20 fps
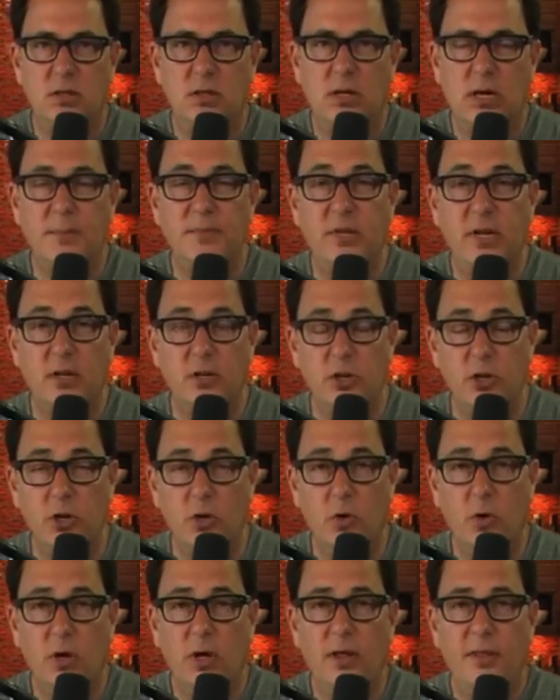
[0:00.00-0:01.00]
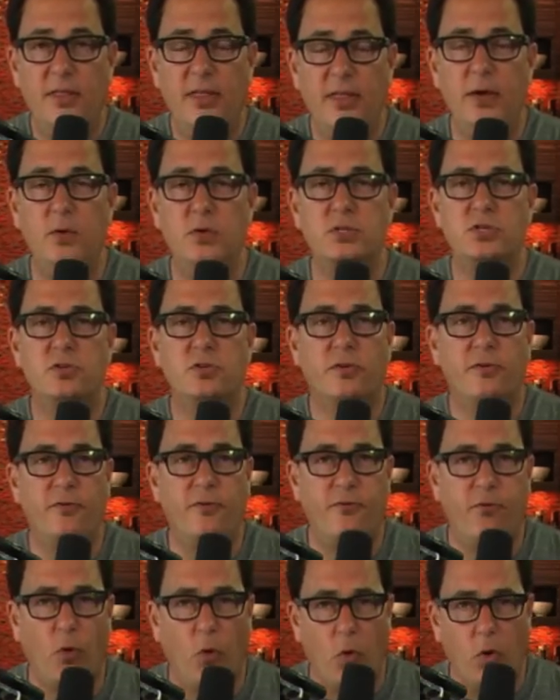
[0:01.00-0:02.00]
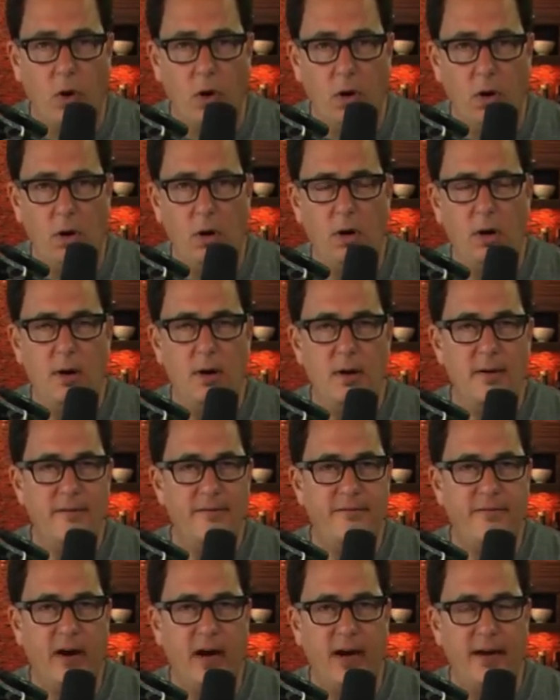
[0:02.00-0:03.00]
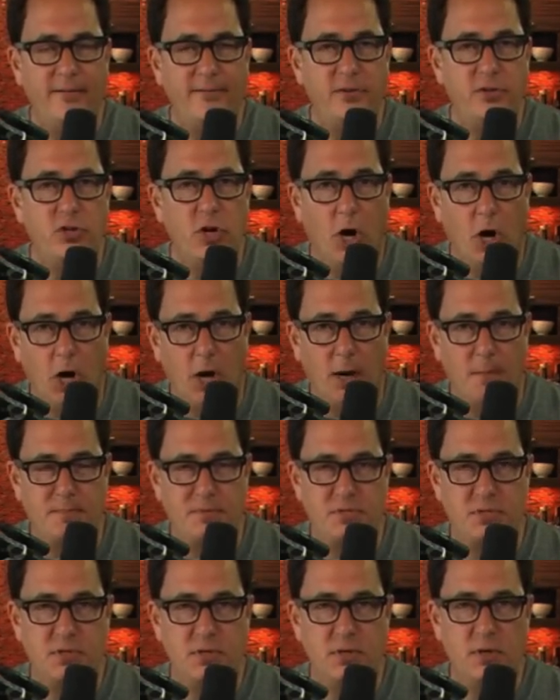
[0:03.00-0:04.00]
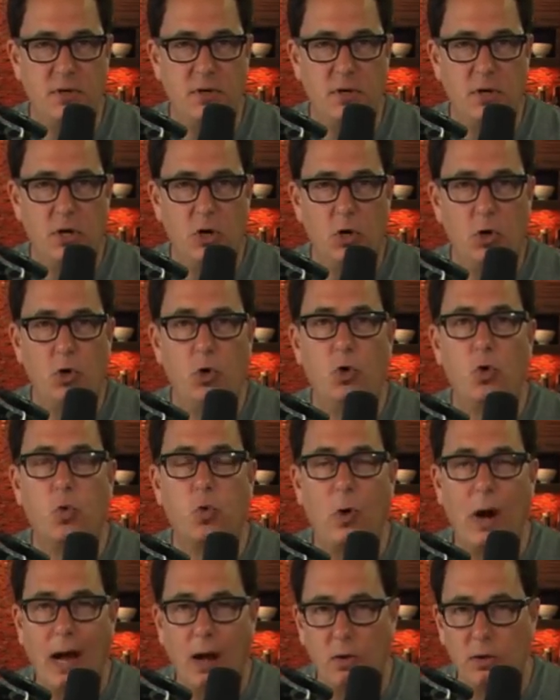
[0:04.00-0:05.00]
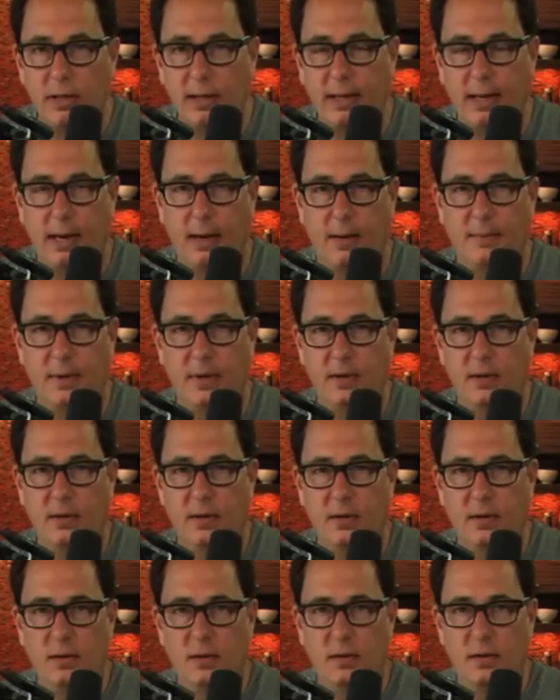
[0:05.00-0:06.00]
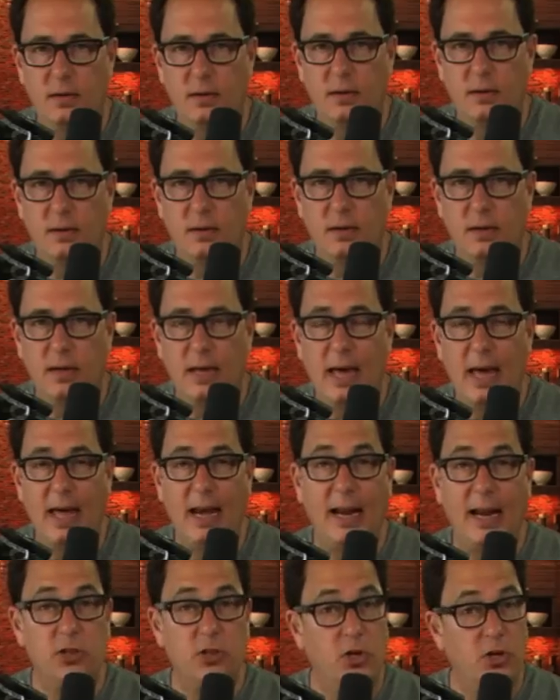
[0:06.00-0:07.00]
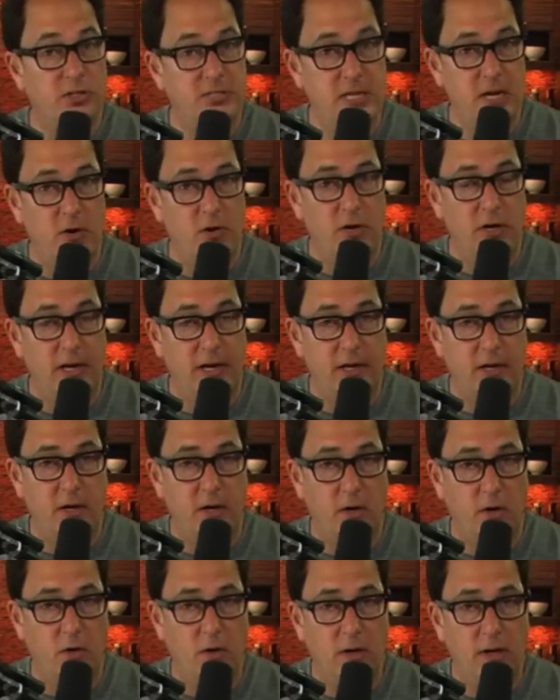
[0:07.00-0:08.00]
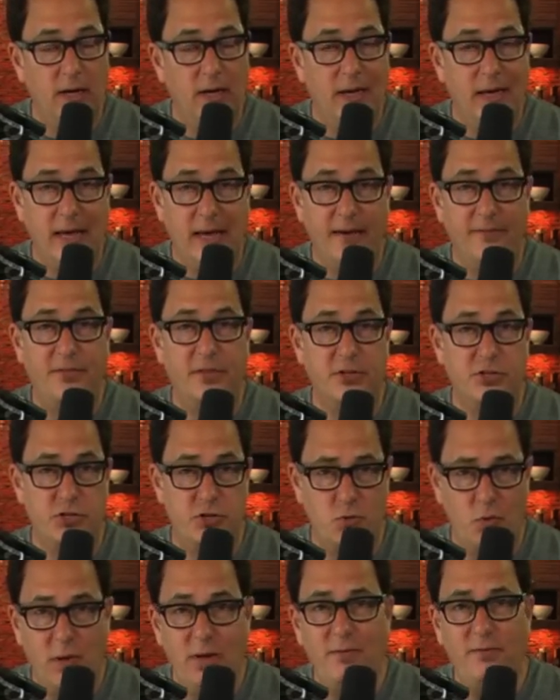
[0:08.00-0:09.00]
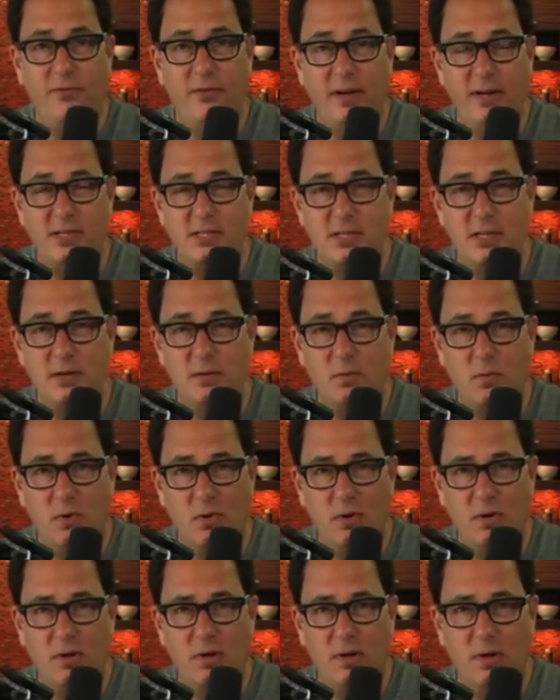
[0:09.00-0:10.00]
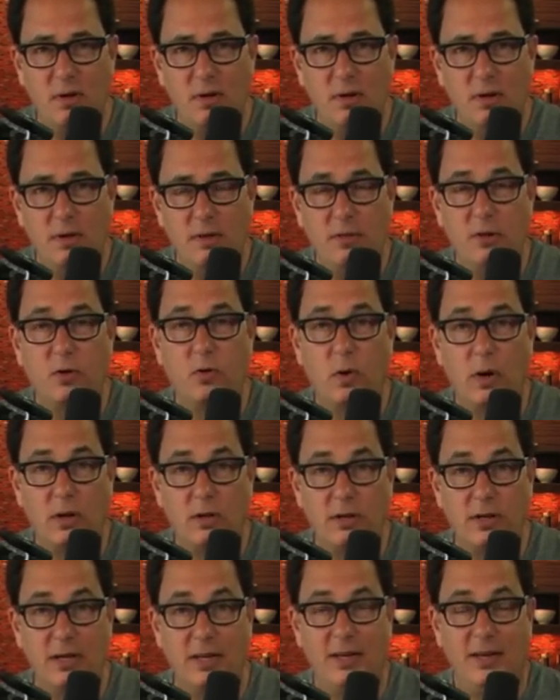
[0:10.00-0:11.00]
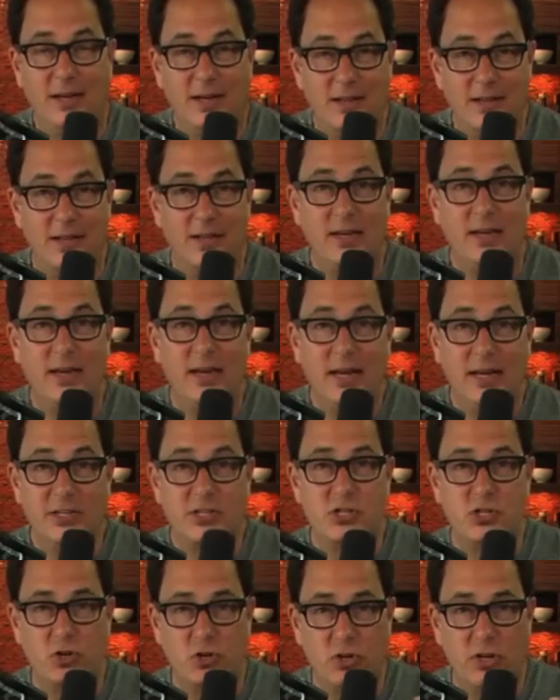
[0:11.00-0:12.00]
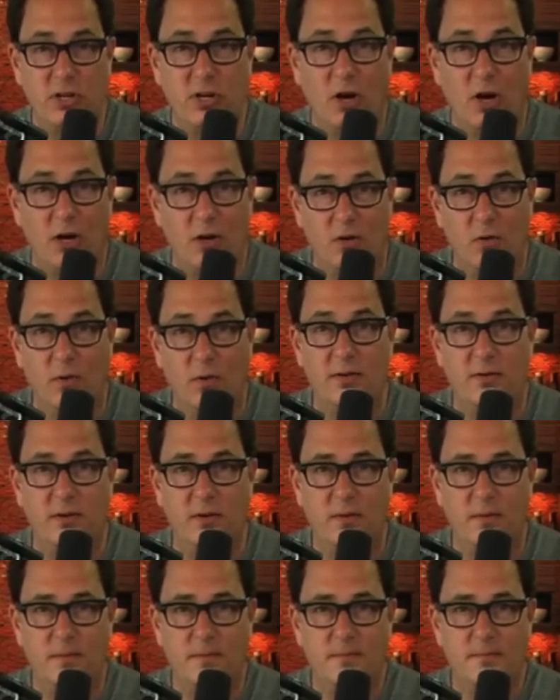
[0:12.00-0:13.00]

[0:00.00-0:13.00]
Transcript: I'm telling you, he was four, five tops growling at me. And I look down, and I go, if the sweet face didn't work, the growling and yelling is certainly not going to.